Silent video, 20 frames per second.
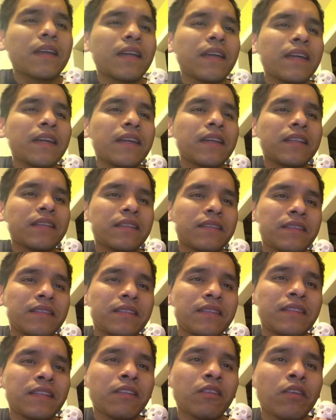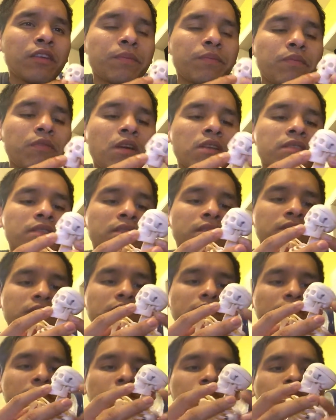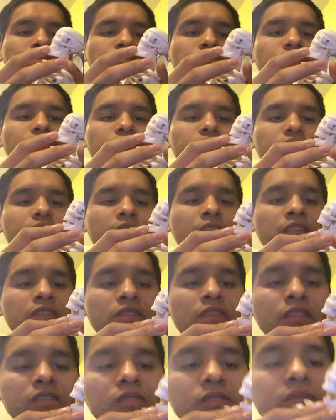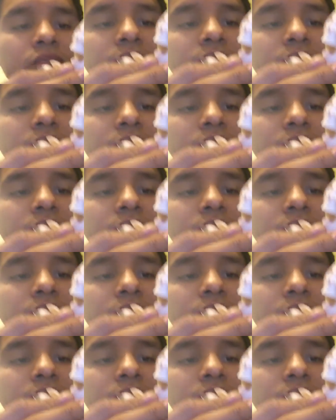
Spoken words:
And the styloid process, it's also